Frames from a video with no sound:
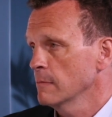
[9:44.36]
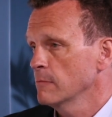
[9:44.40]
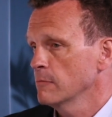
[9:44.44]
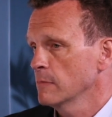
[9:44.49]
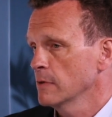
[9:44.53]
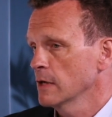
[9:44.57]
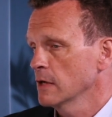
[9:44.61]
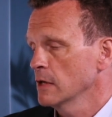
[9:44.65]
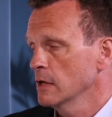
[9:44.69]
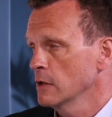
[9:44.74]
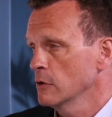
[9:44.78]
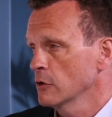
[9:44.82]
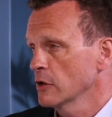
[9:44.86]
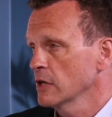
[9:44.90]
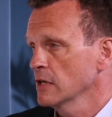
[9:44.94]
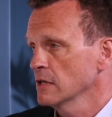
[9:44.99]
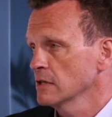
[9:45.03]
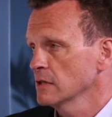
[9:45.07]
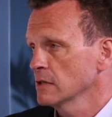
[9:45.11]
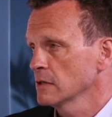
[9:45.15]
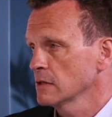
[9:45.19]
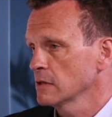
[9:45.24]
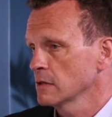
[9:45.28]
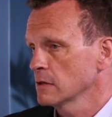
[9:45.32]
they're looking
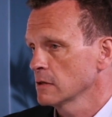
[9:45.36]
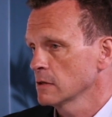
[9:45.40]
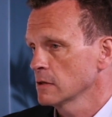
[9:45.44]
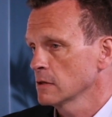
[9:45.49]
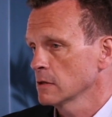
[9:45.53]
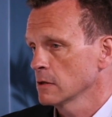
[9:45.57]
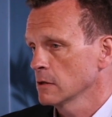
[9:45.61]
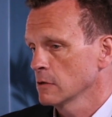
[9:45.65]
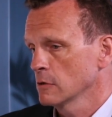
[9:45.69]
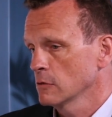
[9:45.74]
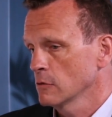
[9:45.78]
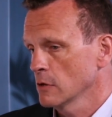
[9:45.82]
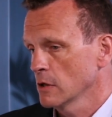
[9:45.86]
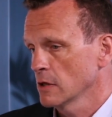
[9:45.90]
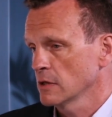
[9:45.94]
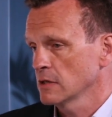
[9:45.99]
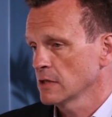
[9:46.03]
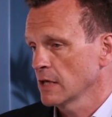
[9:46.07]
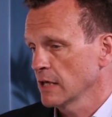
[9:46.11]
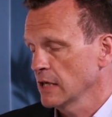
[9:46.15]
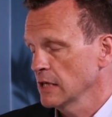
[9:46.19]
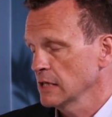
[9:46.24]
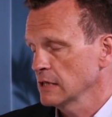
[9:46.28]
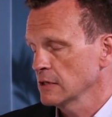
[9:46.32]
to
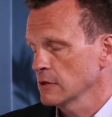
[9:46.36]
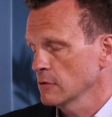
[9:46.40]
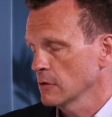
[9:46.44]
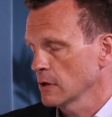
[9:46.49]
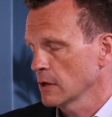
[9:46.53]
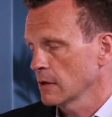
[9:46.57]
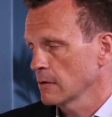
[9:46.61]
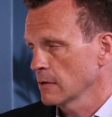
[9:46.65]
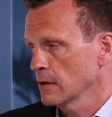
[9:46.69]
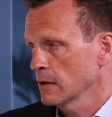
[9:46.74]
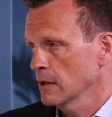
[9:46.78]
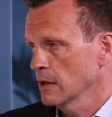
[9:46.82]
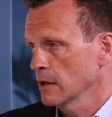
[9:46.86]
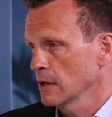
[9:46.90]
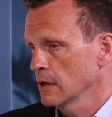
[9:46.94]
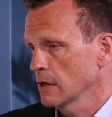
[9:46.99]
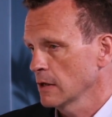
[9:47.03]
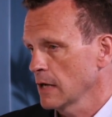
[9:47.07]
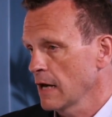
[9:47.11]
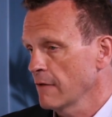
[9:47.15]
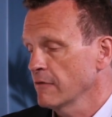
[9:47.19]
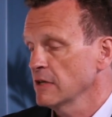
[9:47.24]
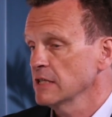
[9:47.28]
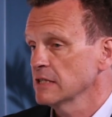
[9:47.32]
take into
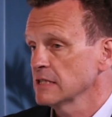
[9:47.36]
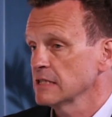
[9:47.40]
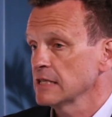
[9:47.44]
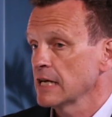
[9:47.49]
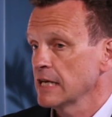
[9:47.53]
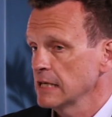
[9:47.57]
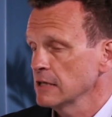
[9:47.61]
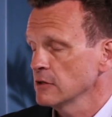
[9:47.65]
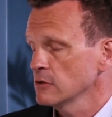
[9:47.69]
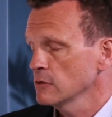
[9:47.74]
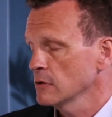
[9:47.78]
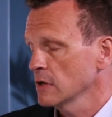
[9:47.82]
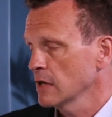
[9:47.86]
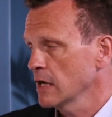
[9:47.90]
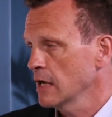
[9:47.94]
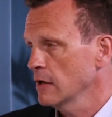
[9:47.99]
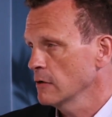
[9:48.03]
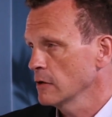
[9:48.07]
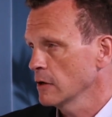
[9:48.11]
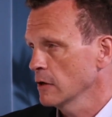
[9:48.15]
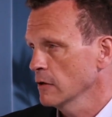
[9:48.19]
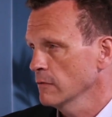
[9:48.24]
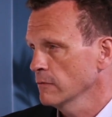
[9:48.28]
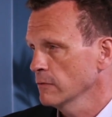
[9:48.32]
having to take into account going